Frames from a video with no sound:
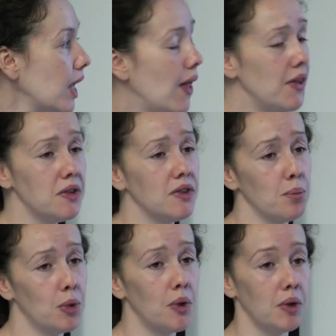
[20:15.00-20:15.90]
And this is
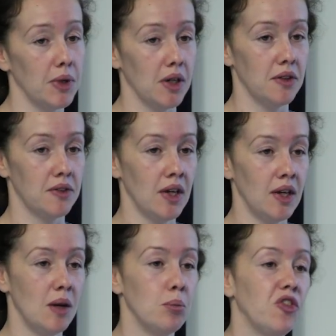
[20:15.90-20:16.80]
important because
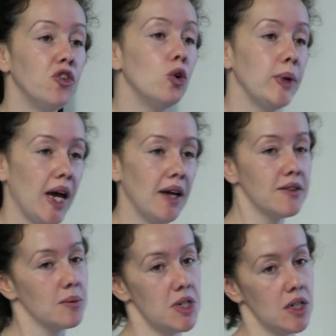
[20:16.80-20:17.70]
before we had
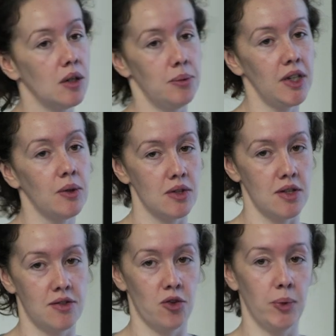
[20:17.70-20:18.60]
some genome
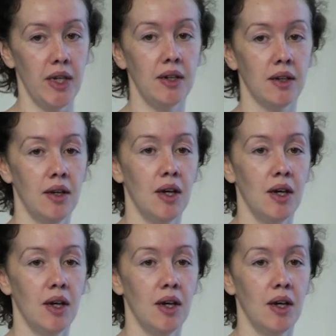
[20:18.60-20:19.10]
sequences for wheat,